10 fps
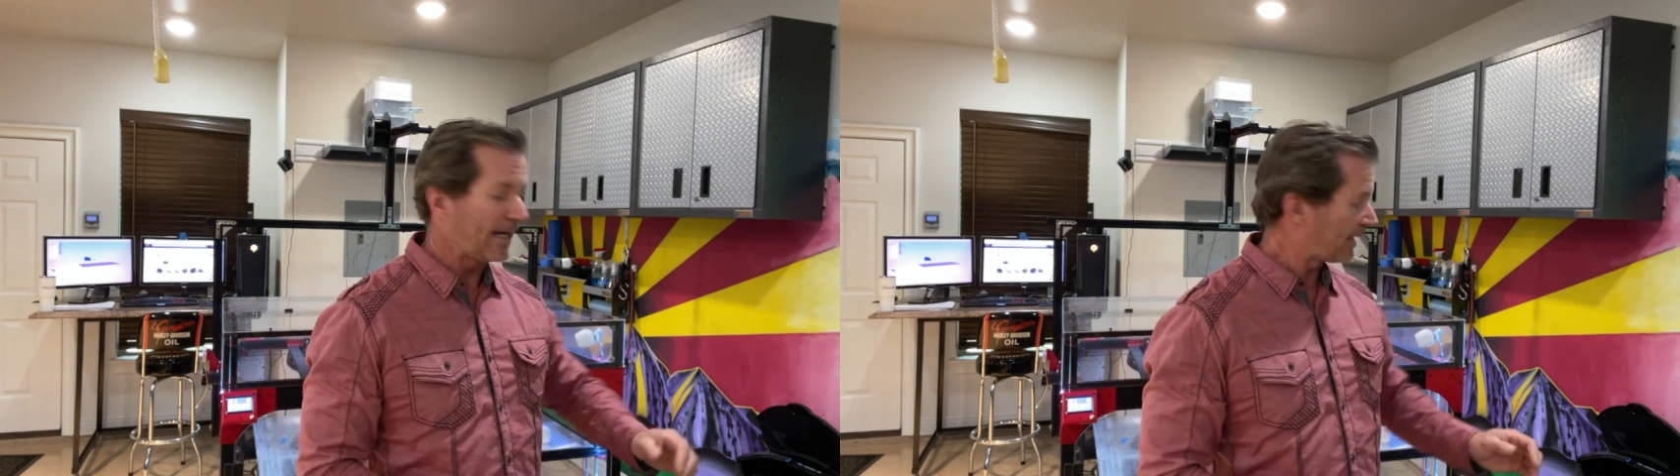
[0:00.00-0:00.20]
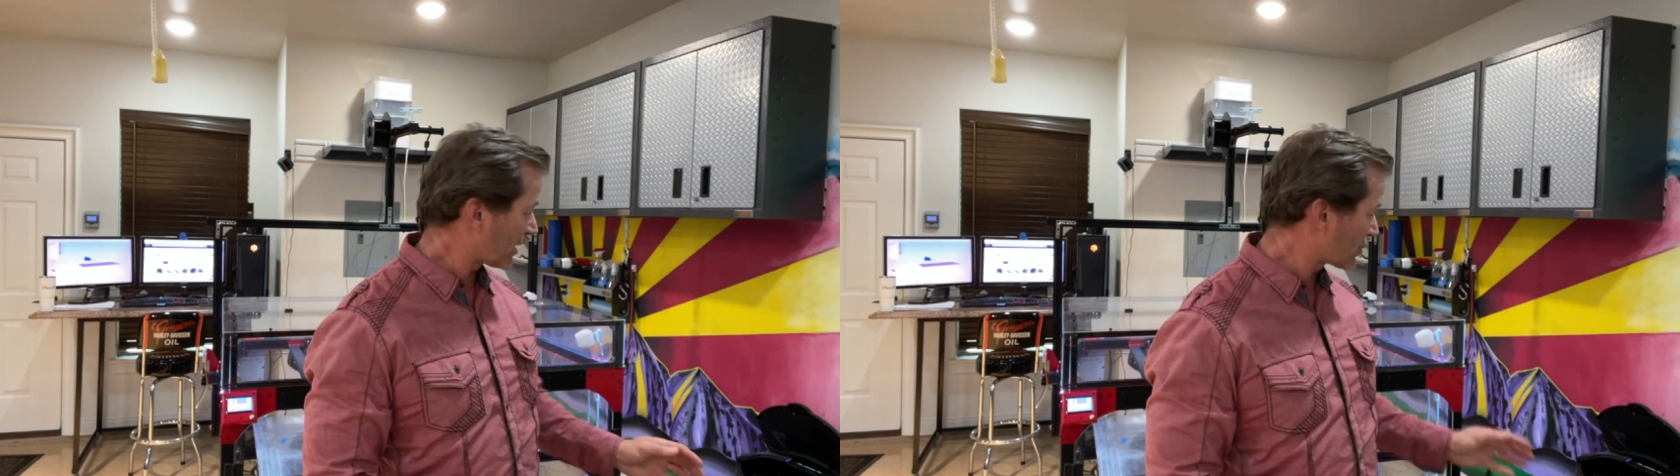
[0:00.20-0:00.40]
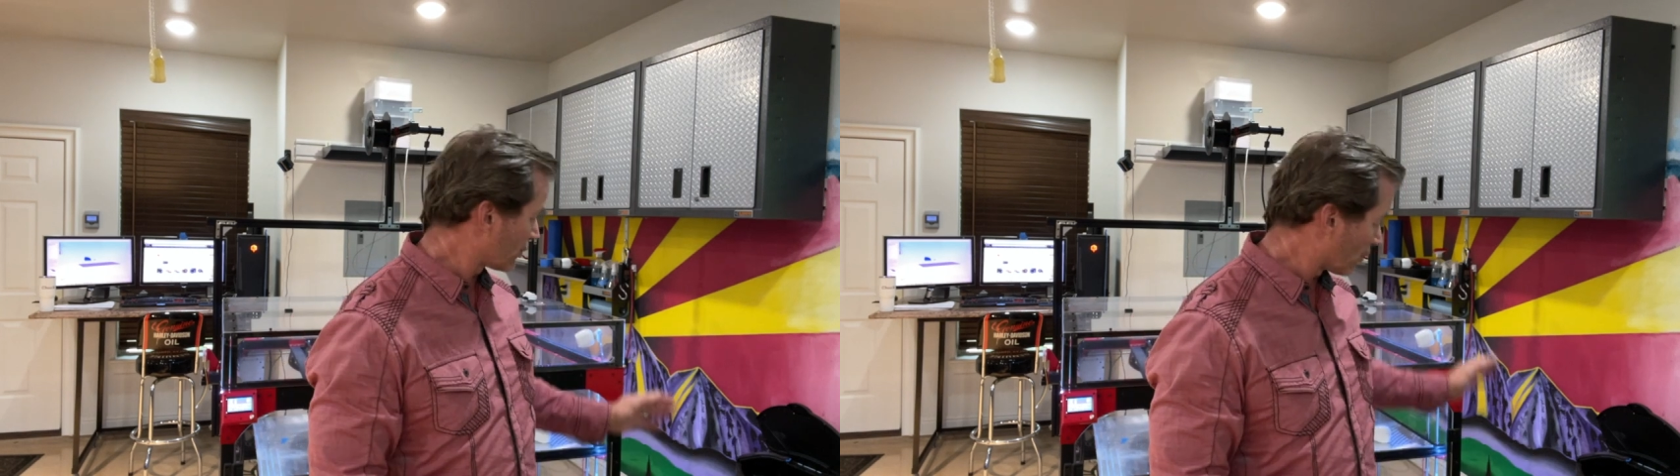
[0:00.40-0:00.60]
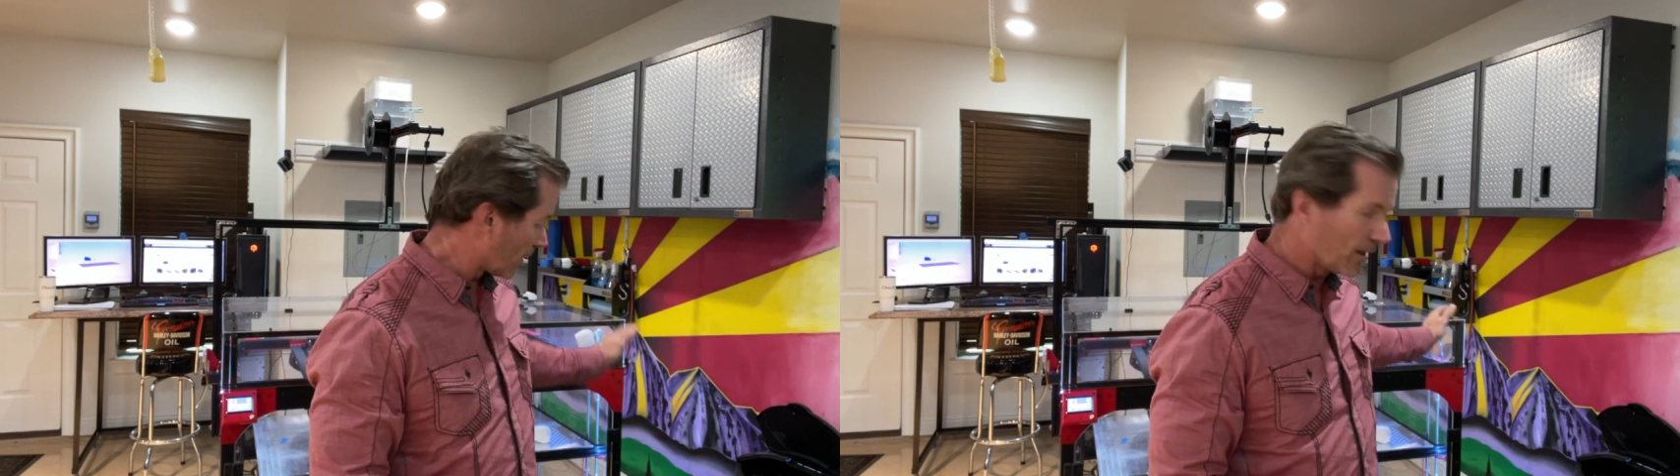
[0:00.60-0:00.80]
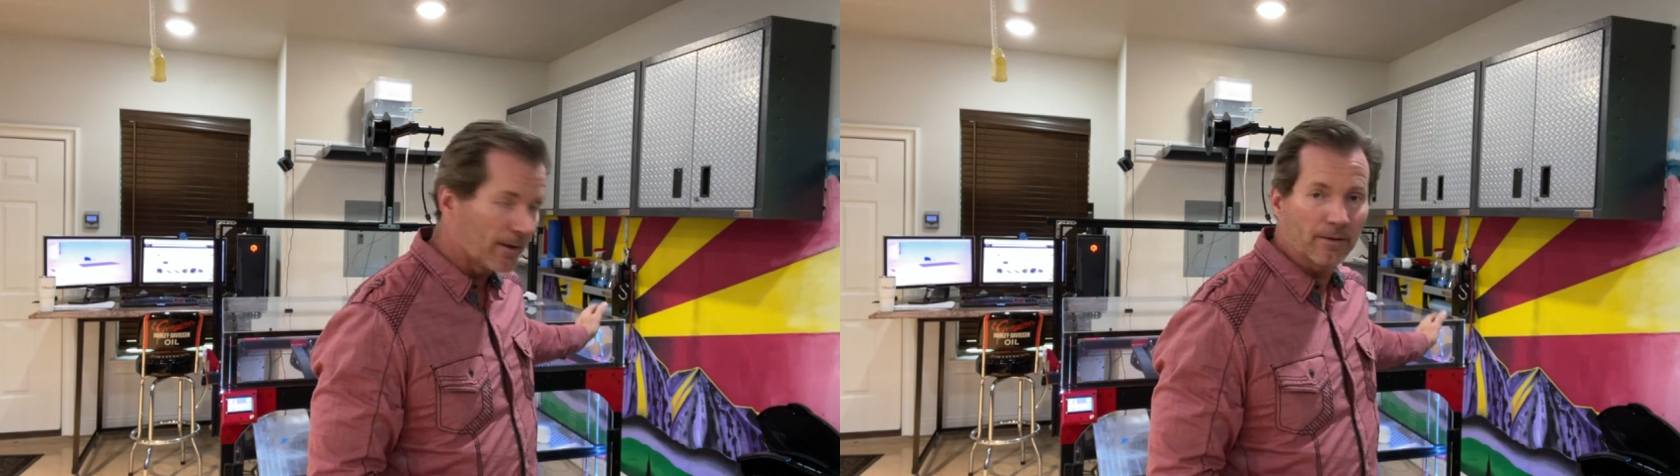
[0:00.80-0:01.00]
had to actually
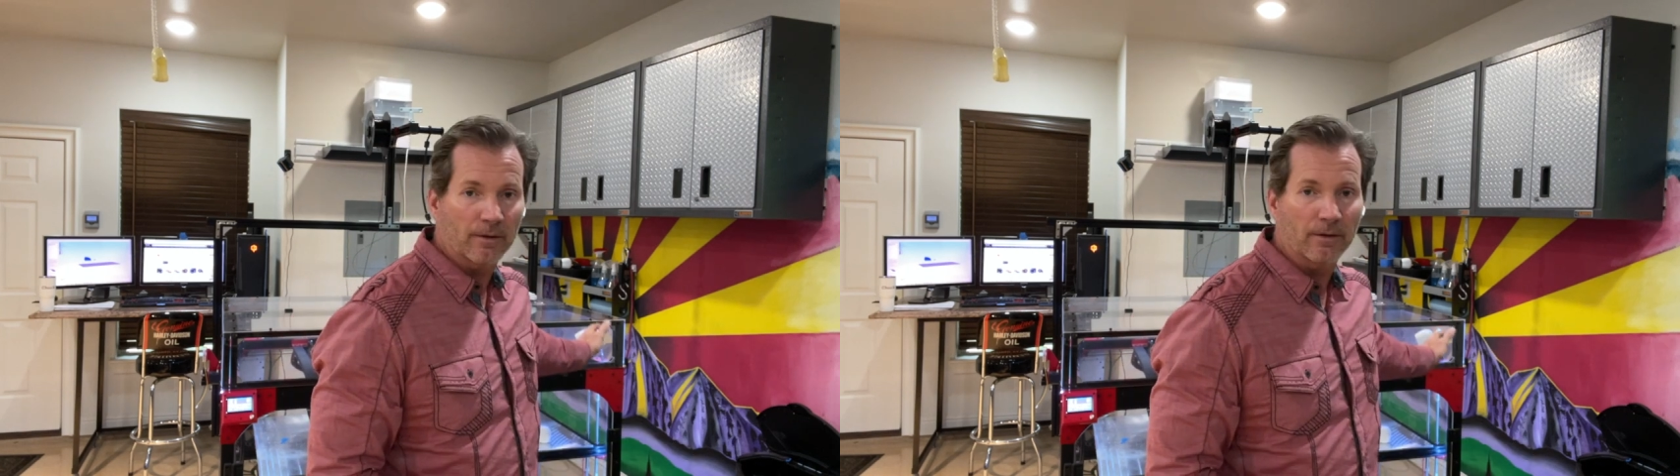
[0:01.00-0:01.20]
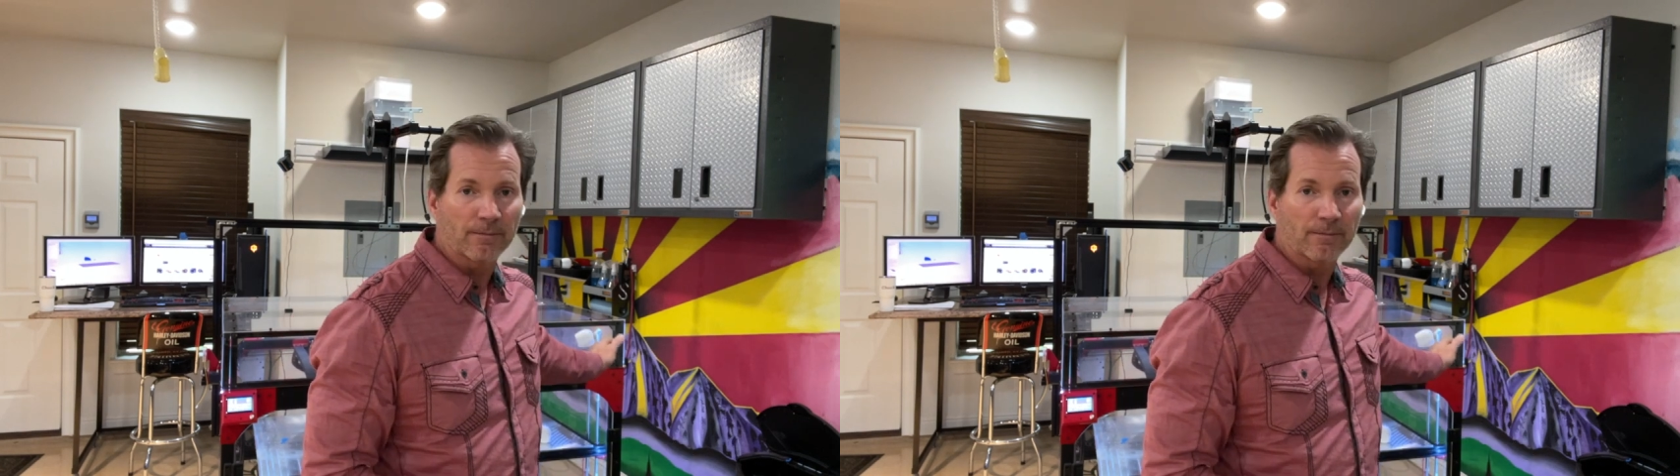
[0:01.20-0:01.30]
run